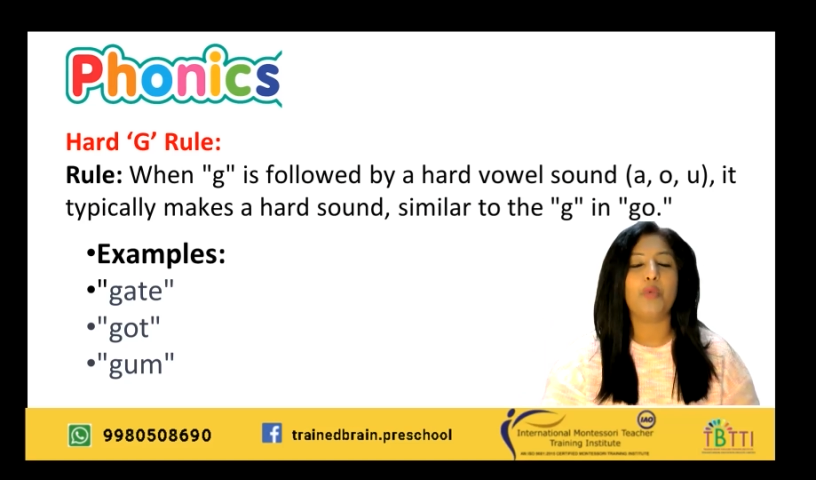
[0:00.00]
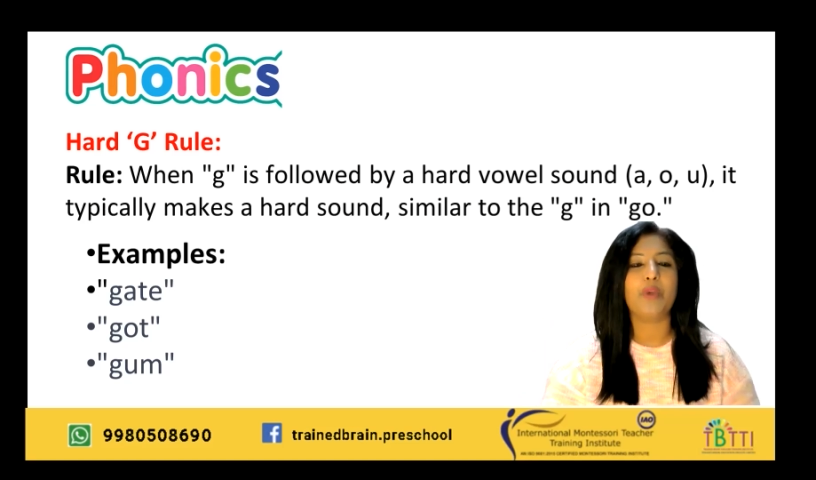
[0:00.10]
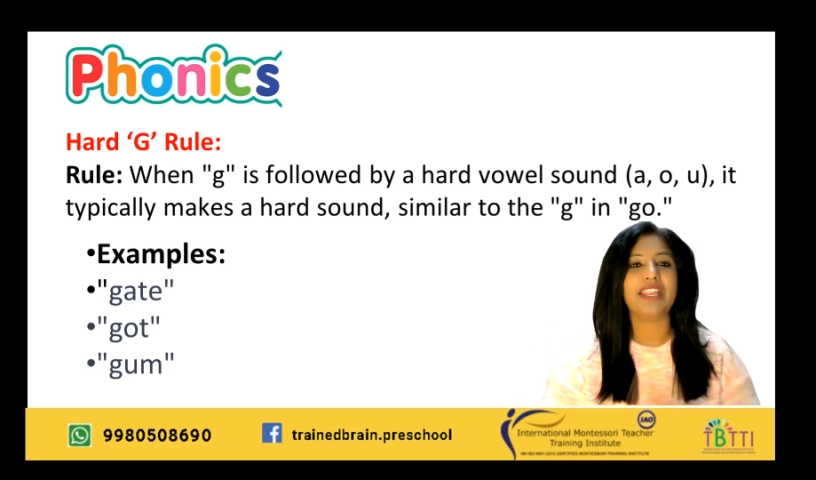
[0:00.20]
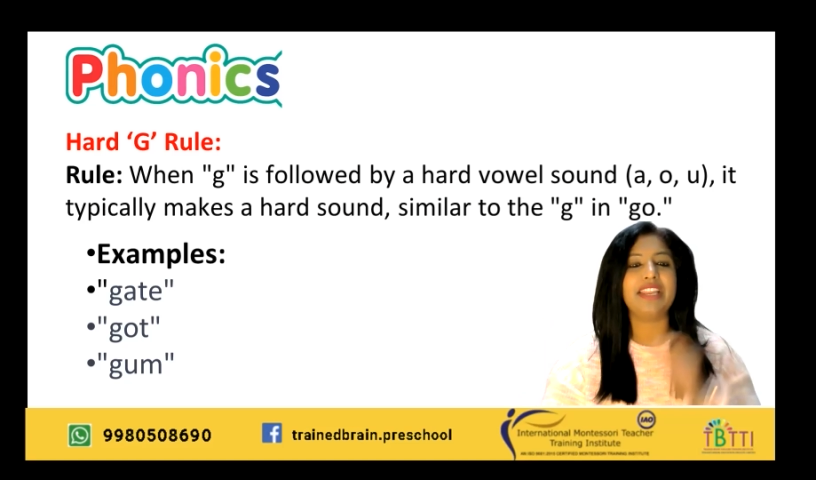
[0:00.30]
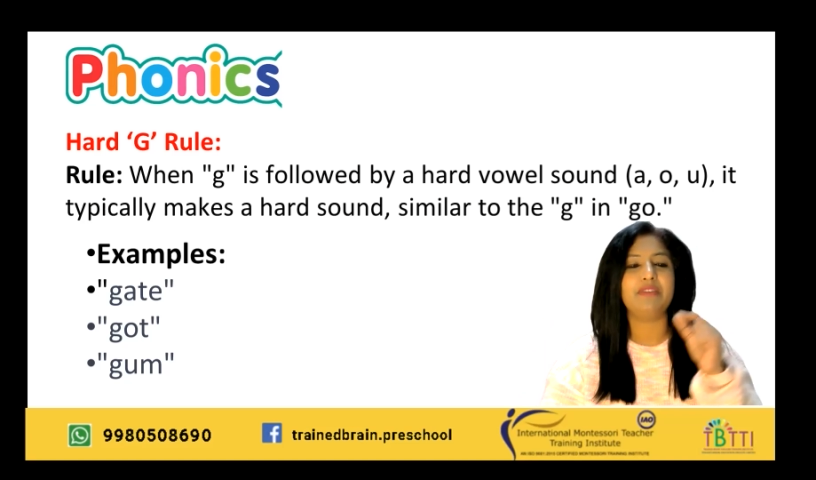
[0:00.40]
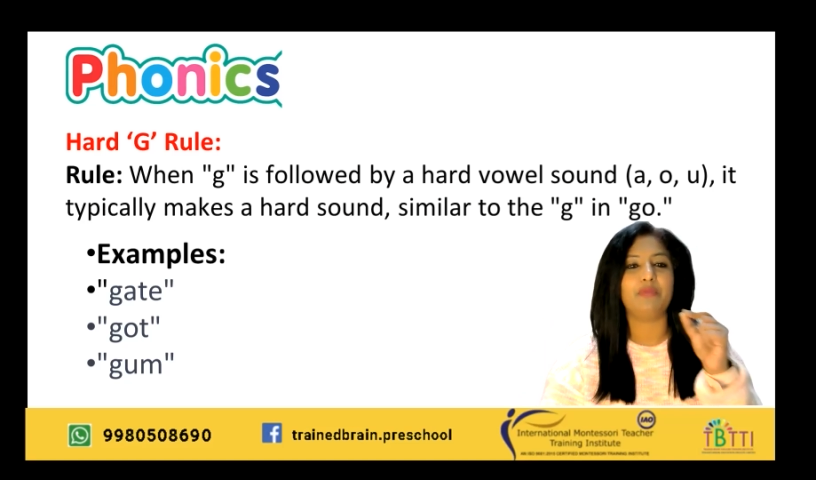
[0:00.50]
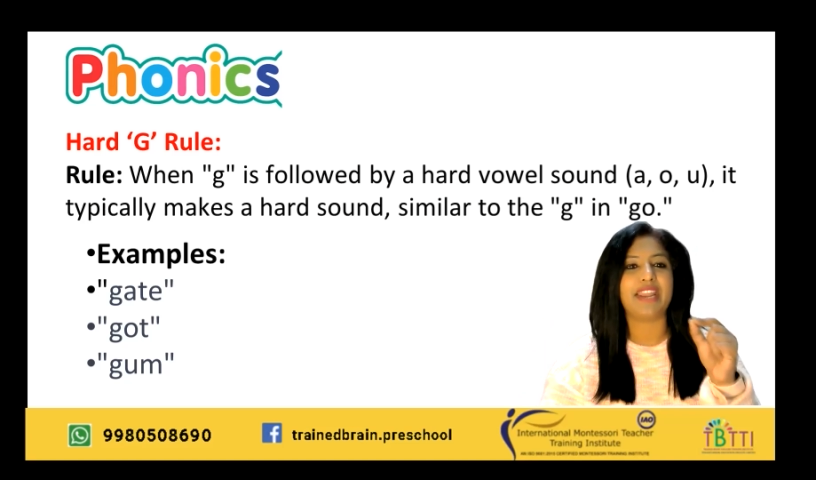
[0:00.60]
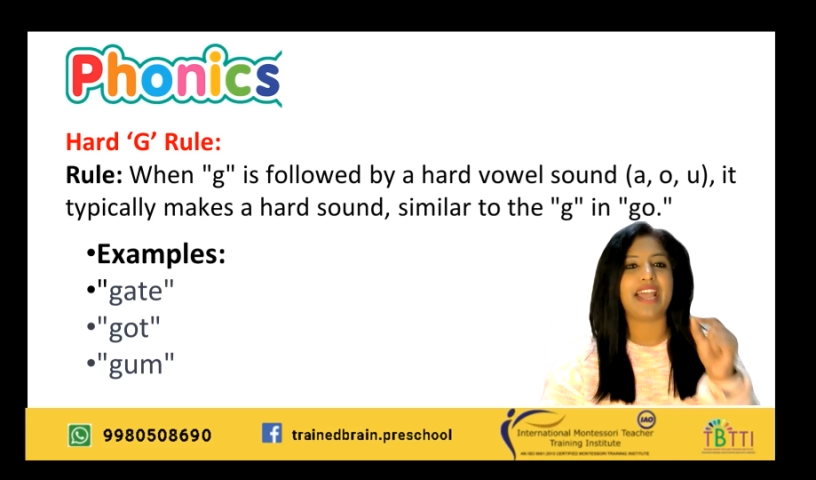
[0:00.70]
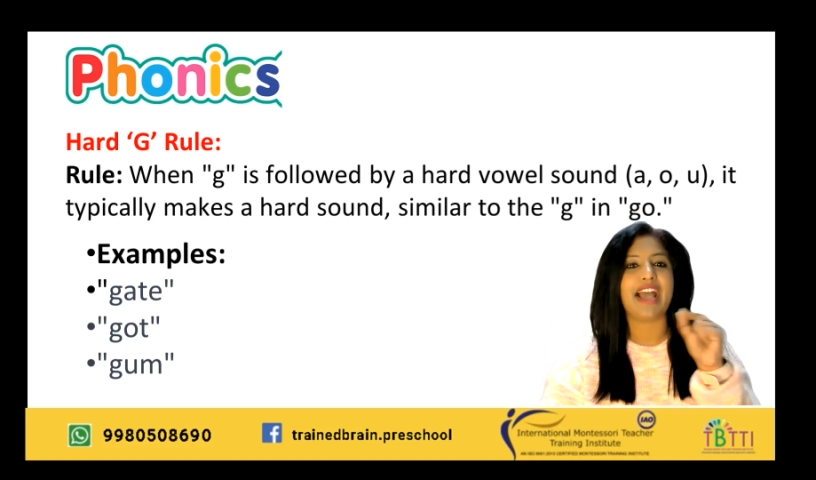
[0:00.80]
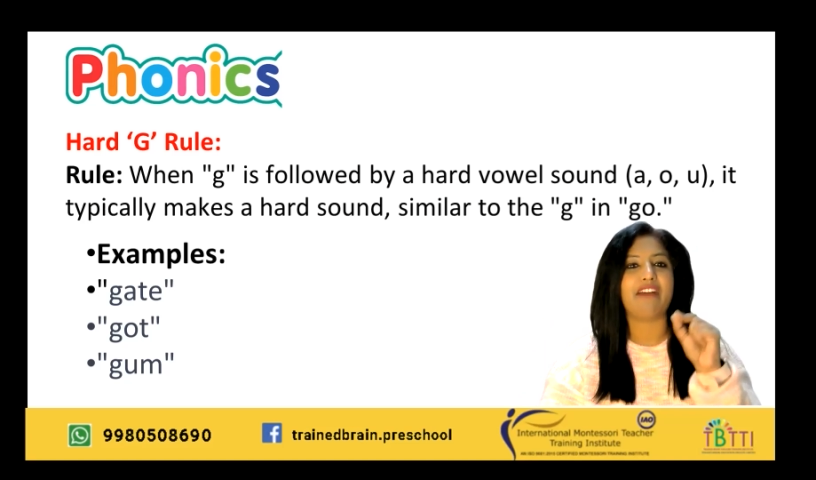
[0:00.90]
wherein
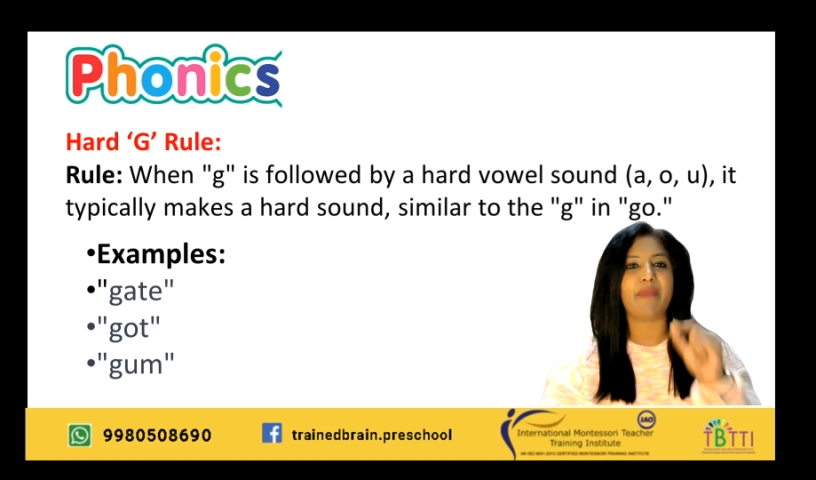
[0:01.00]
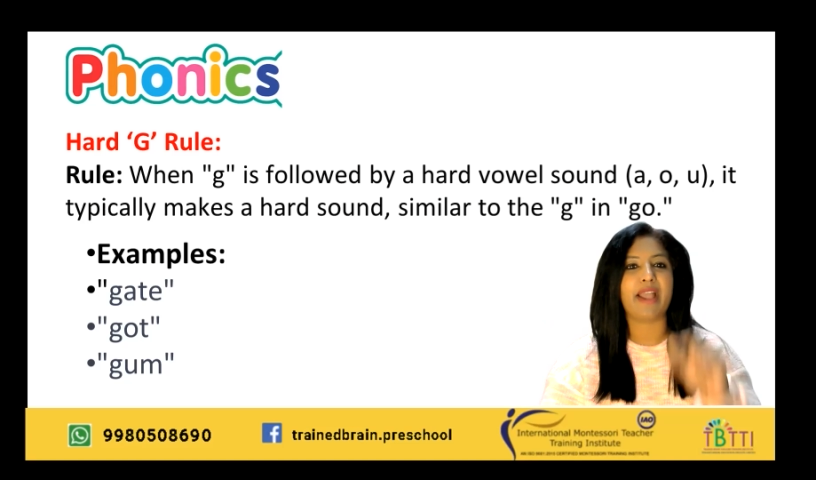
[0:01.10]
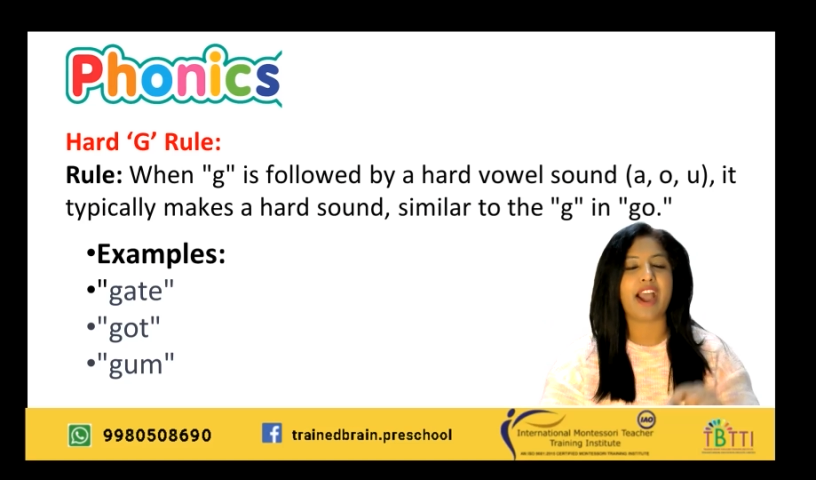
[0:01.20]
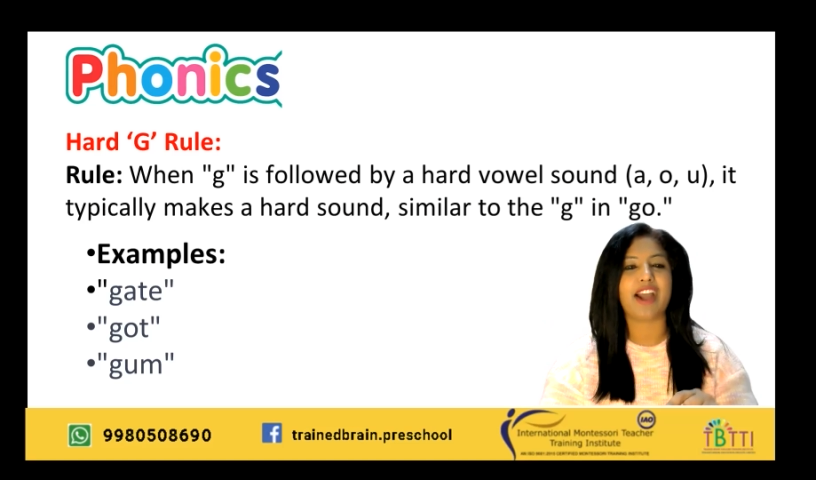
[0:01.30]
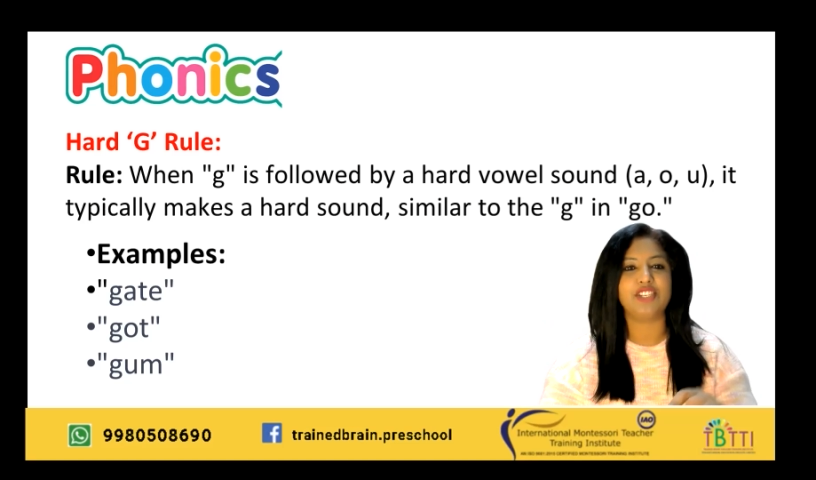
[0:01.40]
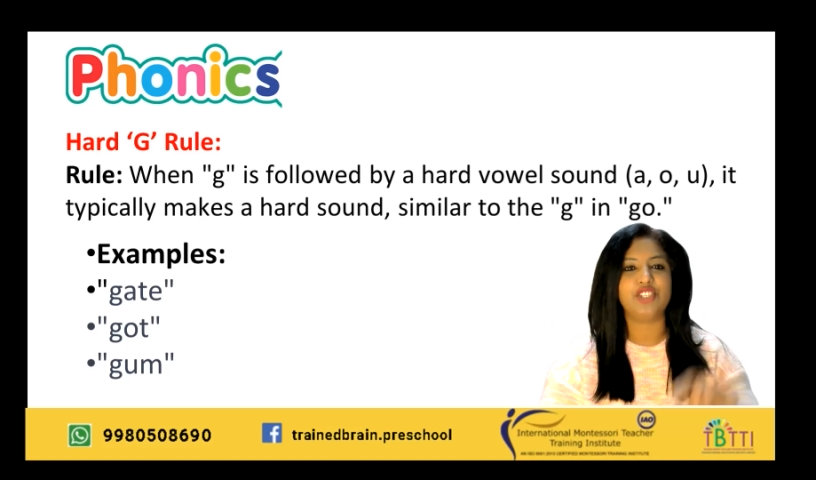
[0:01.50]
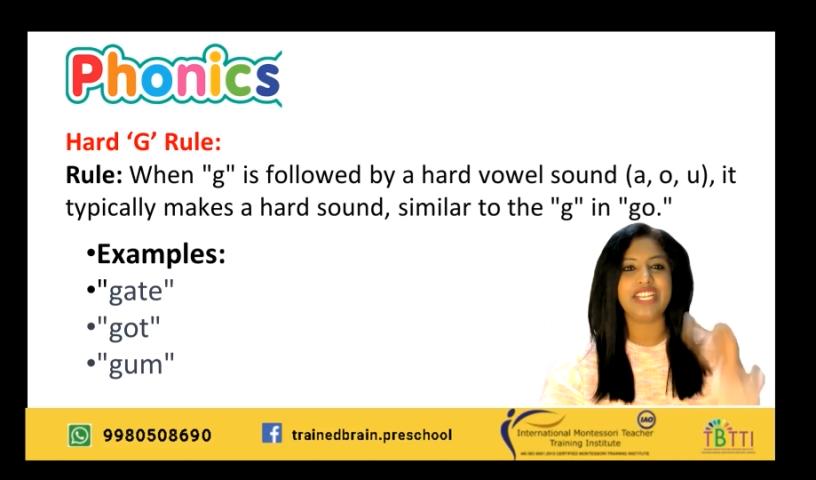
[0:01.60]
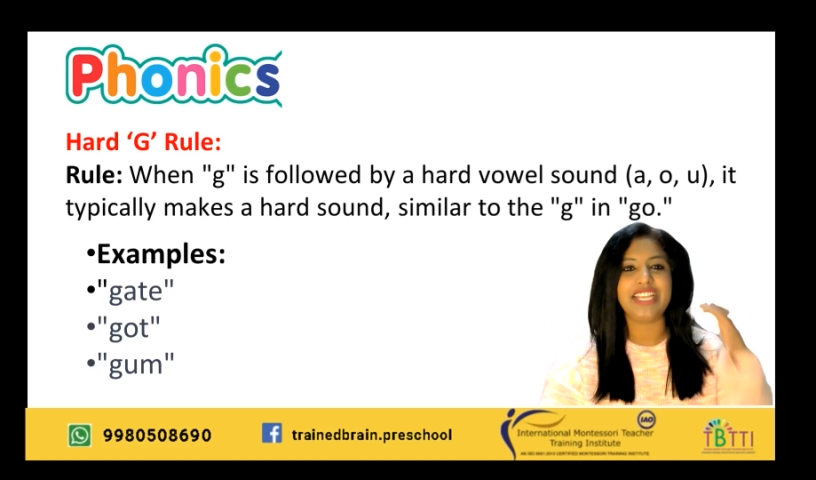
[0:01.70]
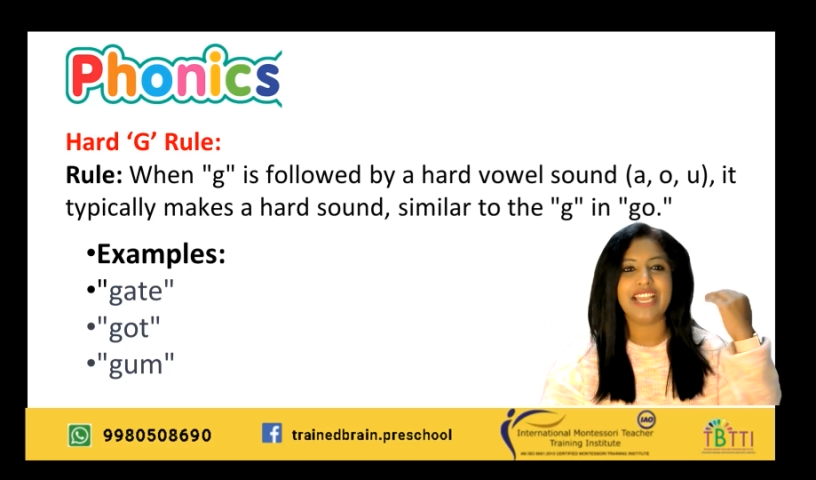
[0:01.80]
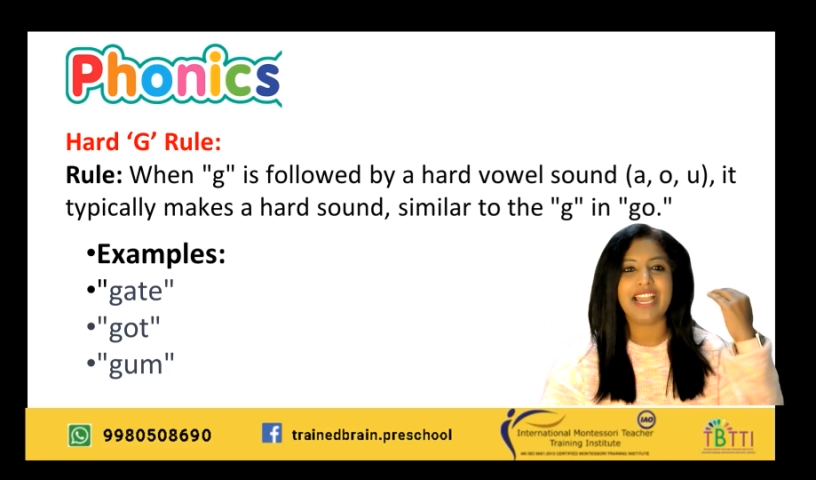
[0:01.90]
when I have my hard
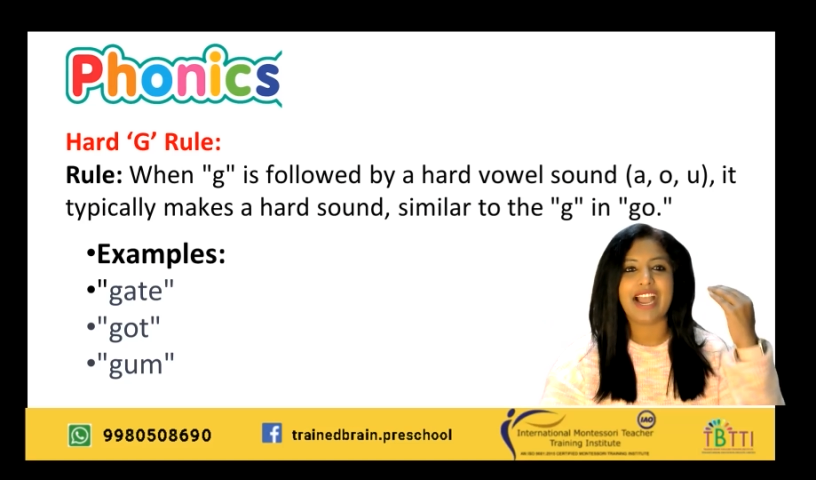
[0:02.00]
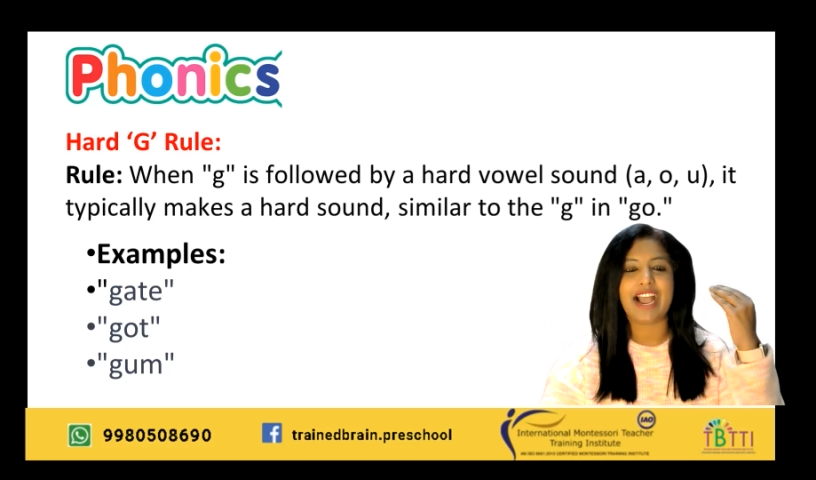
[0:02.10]
G,